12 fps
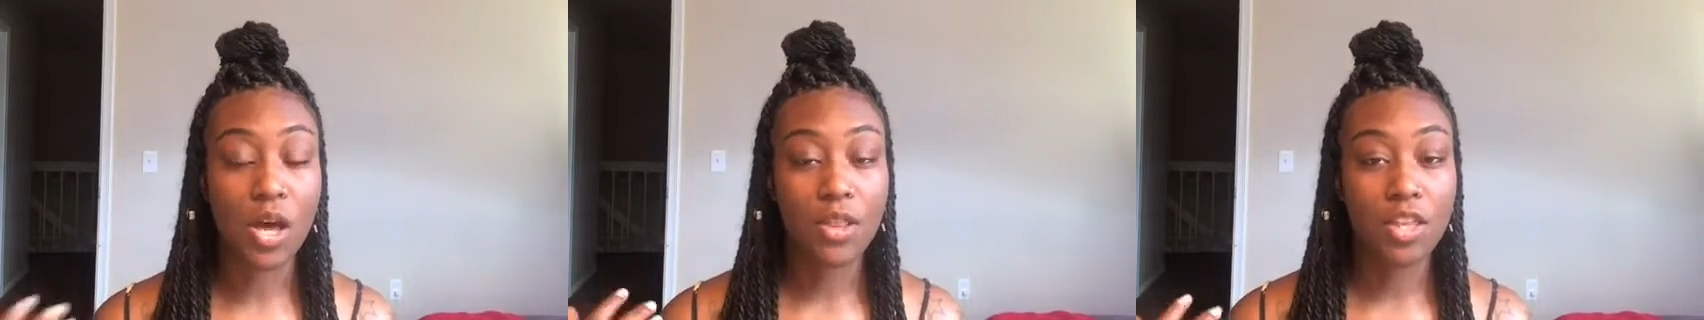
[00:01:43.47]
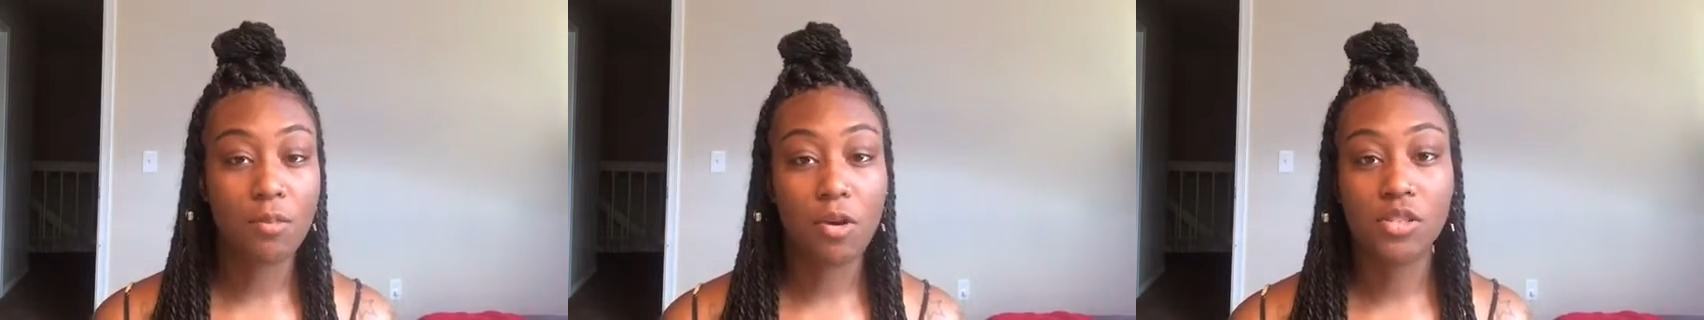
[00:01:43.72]

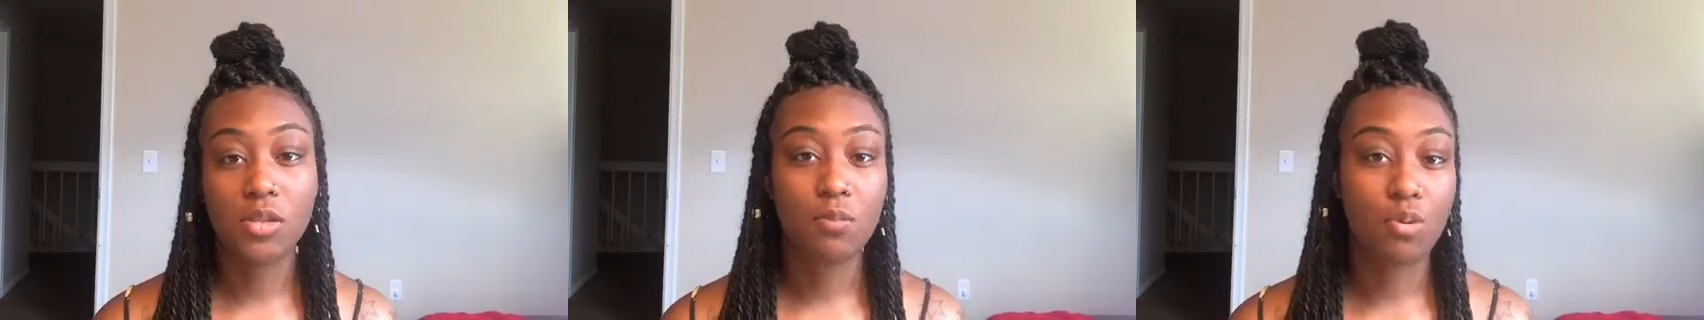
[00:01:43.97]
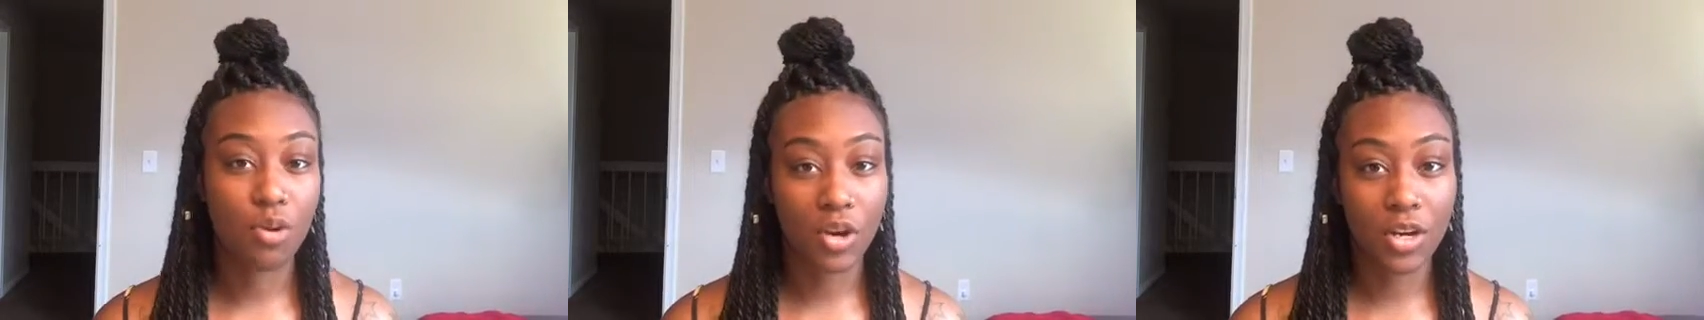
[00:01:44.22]
the most
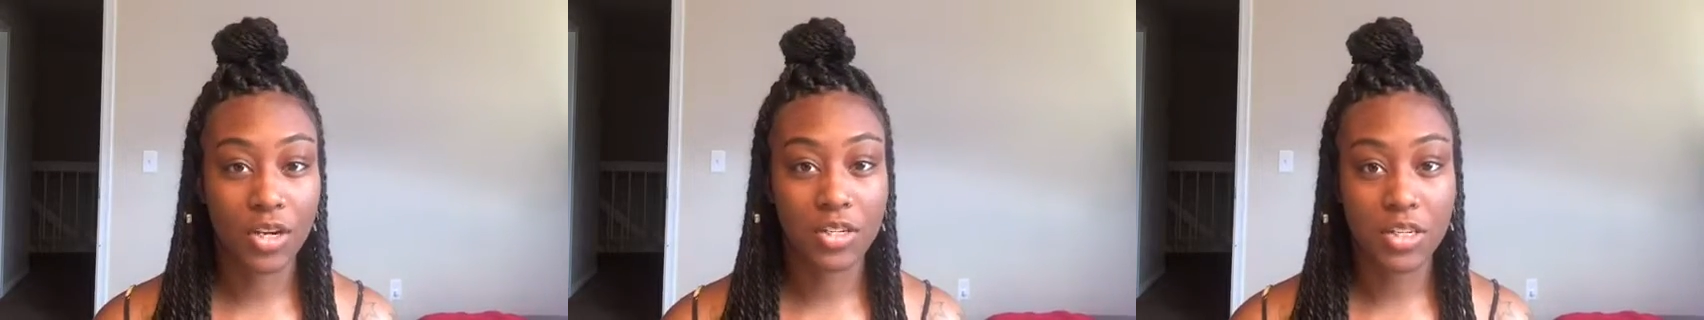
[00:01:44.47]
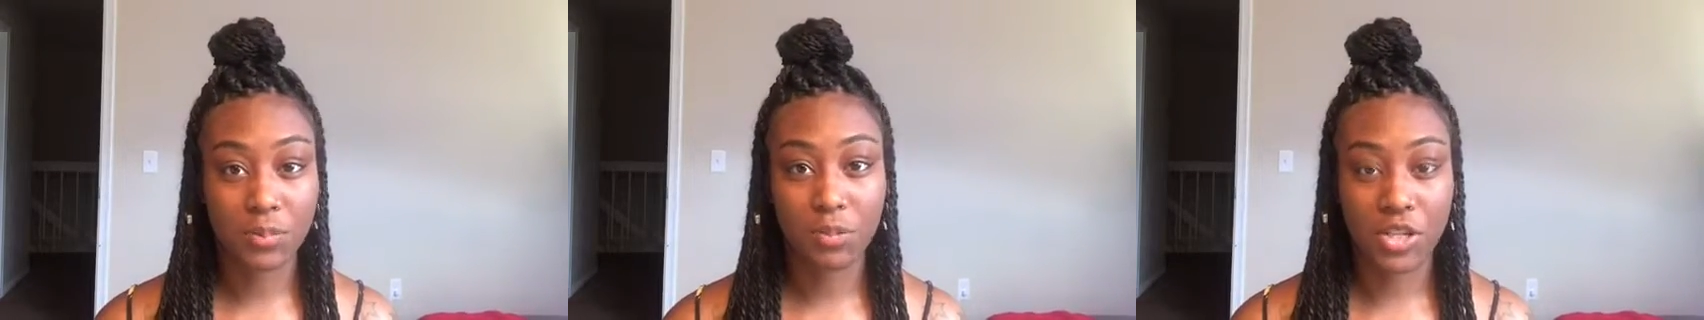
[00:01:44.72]
important and it
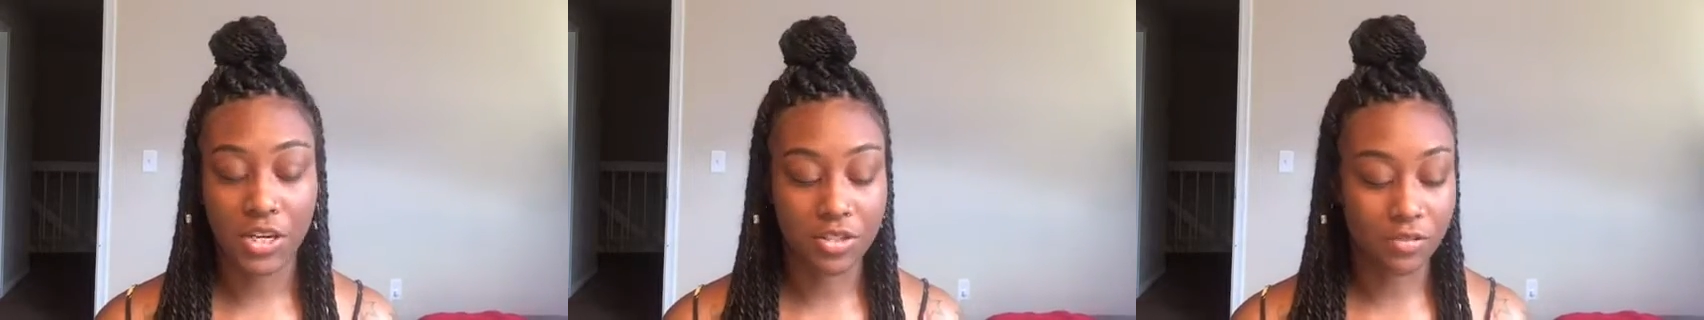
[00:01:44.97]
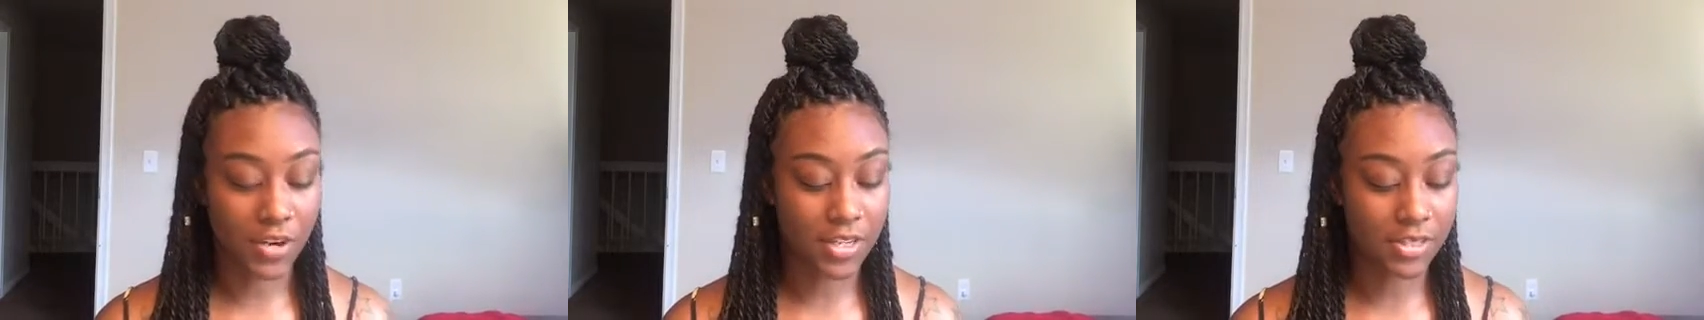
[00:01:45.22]
does protect your
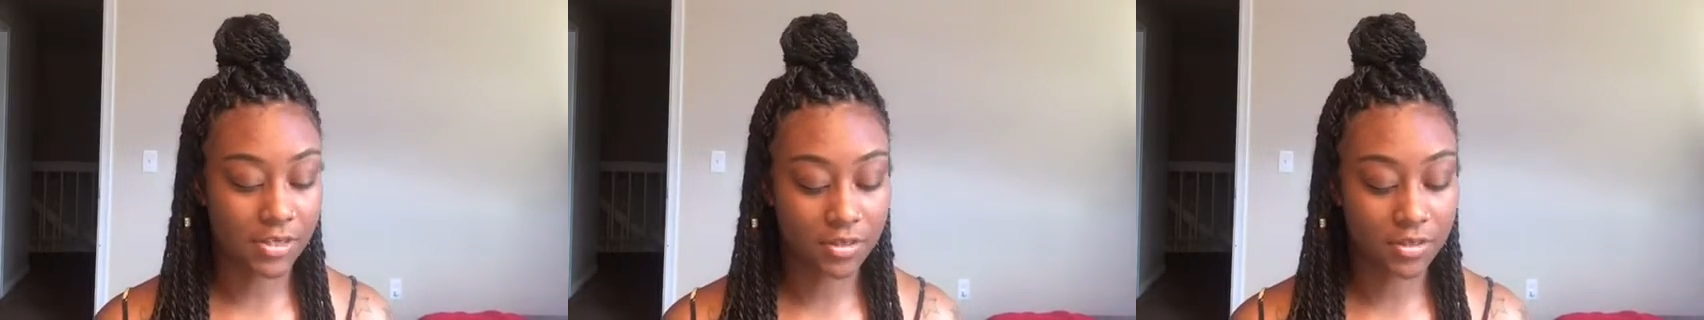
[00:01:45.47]
face.